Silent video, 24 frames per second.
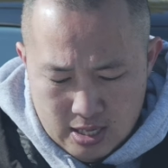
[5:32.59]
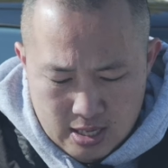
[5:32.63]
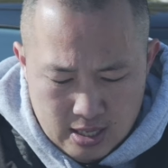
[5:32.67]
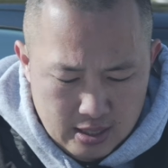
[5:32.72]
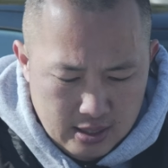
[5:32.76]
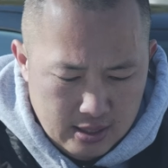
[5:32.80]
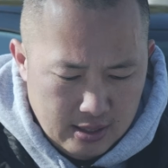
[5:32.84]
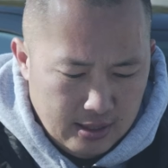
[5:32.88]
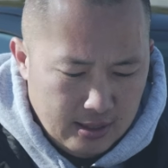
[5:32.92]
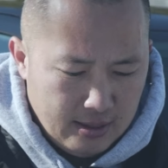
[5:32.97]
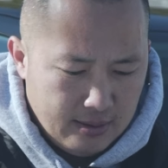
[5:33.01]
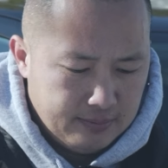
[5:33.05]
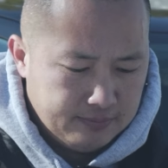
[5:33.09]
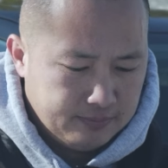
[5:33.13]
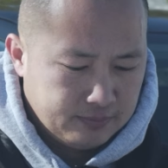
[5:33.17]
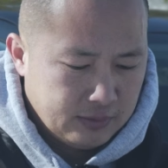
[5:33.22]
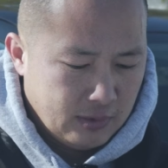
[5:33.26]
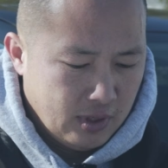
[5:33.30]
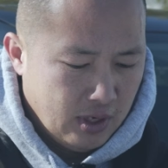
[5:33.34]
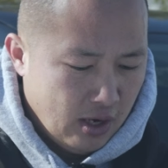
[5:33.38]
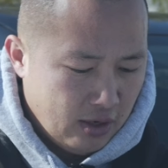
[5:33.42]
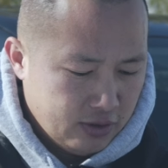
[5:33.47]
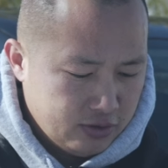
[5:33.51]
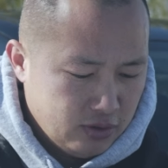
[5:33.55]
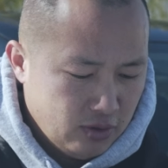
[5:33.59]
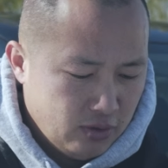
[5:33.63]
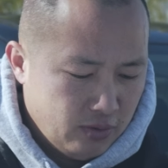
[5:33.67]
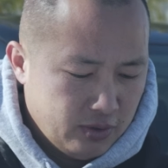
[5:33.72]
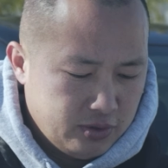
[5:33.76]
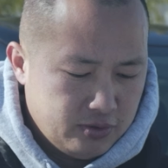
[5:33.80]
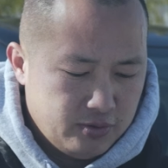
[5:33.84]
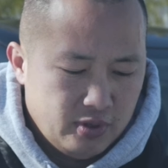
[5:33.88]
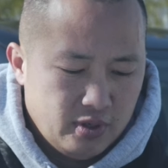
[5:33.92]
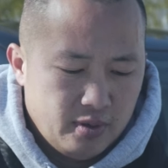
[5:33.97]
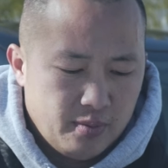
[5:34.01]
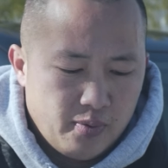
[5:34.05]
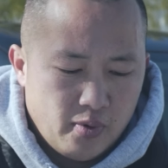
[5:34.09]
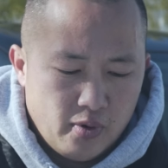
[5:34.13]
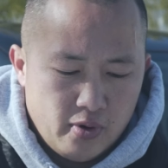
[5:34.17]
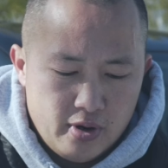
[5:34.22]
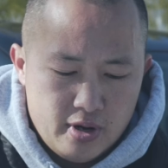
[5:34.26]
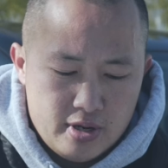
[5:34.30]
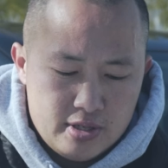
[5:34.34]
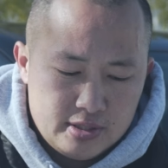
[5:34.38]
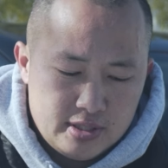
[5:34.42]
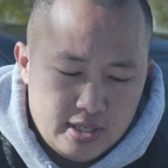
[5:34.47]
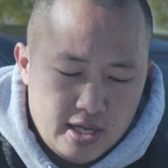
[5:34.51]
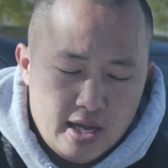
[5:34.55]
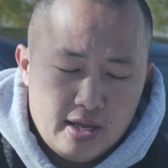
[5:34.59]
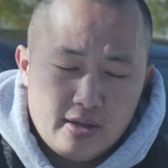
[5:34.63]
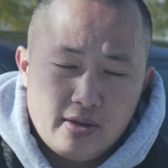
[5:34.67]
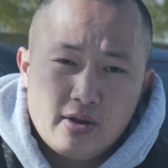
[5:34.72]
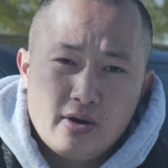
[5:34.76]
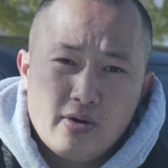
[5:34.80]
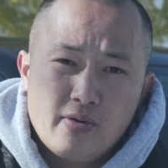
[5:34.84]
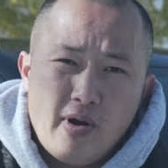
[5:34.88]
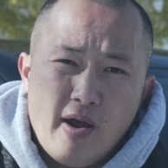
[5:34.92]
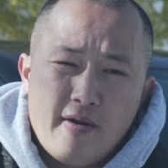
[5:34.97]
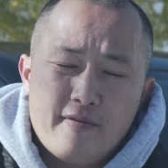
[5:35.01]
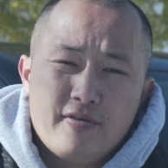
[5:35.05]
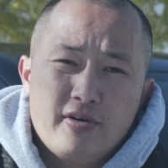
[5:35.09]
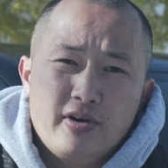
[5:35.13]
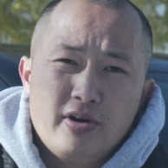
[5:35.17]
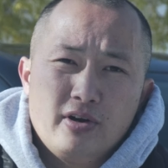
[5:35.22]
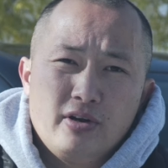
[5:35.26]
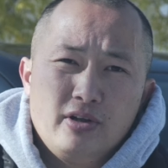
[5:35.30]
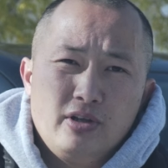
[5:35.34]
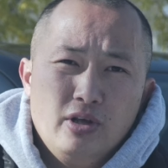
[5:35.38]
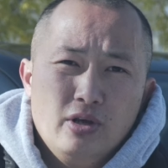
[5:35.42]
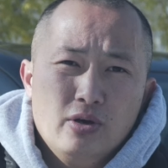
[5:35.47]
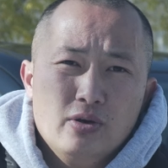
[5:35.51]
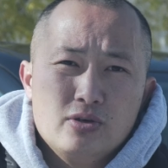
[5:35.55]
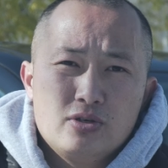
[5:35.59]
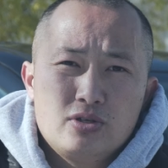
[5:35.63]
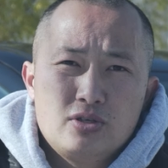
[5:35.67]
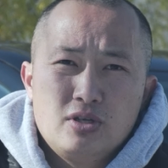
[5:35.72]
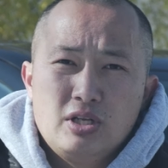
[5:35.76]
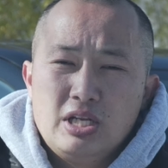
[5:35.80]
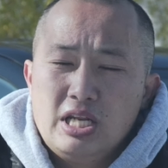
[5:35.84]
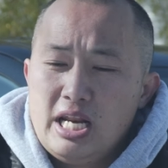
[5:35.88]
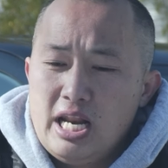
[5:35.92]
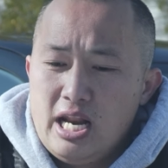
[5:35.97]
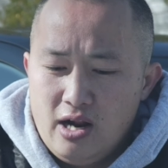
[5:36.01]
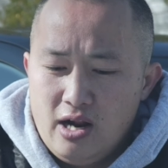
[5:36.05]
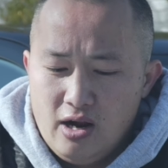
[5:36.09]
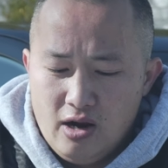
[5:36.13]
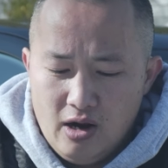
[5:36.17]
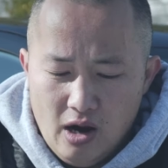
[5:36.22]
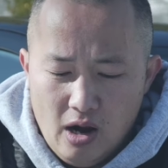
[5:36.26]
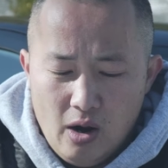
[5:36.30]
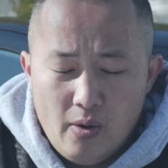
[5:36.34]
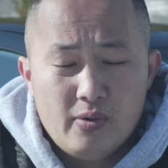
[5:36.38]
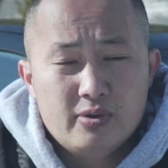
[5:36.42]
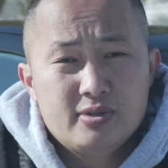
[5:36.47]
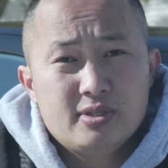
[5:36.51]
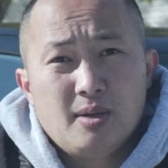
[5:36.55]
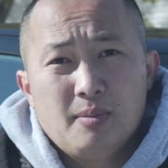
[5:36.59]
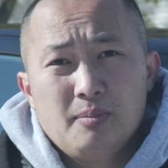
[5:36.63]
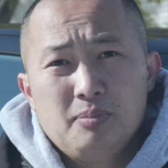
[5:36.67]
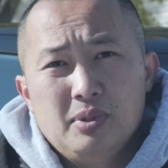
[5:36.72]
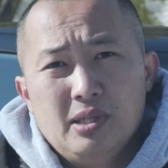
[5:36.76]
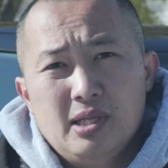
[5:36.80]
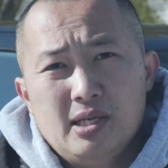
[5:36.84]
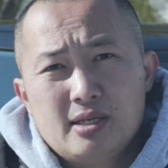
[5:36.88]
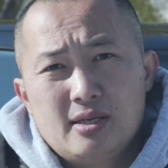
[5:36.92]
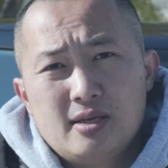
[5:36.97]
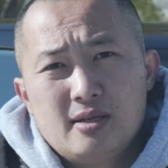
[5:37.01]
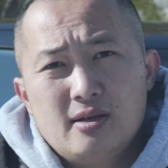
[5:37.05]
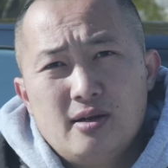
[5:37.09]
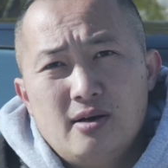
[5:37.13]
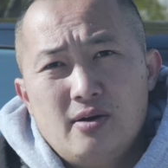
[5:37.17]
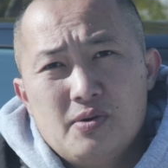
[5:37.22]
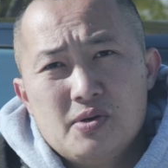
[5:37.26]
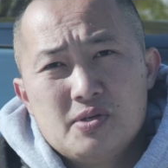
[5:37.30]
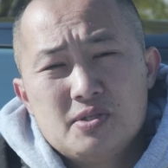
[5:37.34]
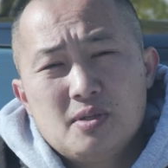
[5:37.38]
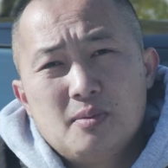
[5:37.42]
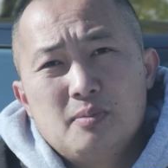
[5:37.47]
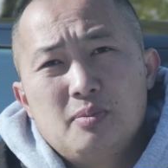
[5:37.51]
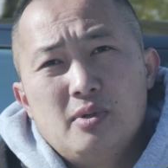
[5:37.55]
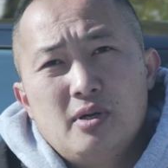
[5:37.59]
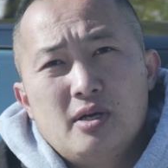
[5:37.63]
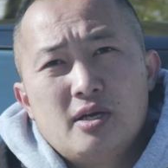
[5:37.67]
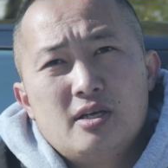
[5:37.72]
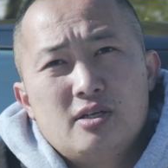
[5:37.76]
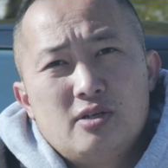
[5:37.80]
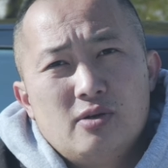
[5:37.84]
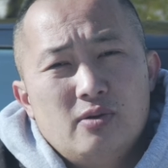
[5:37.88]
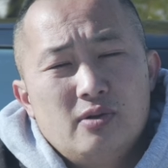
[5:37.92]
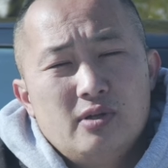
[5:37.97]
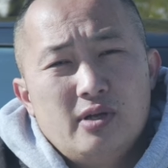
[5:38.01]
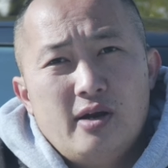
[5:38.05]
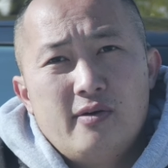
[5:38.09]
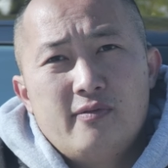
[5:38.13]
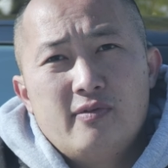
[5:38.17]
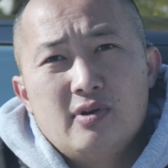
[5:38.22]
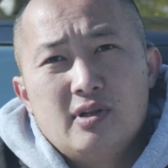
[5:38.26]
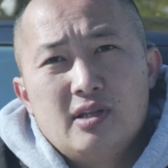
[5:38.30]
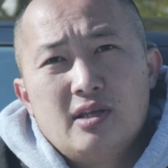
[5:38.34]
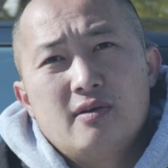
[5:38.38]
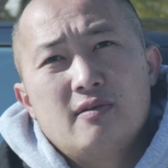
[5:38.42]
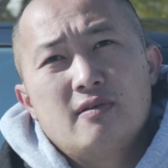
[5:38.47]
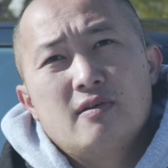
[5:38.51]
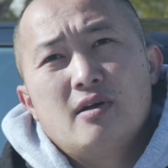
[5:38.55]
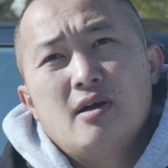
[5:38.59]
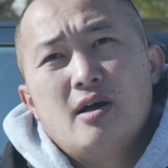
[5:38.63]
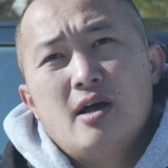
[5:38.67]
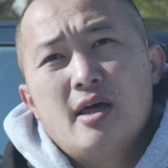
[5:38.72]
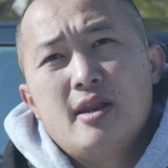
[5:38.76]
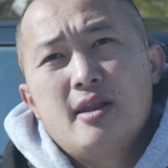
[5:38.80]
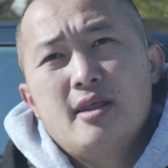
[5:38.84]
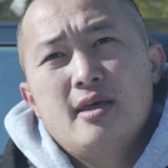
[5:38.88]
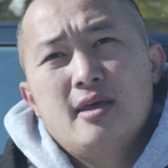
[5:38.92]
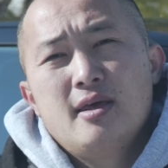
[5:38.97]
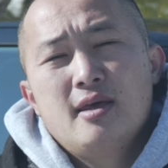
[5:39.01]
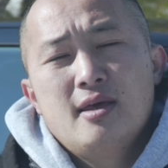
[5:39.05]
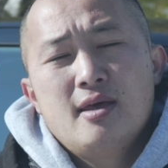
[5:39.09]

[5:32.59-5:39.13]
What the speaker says: Also, what's really important is that, you know, after your use, always unplug it, don't ever leave it on.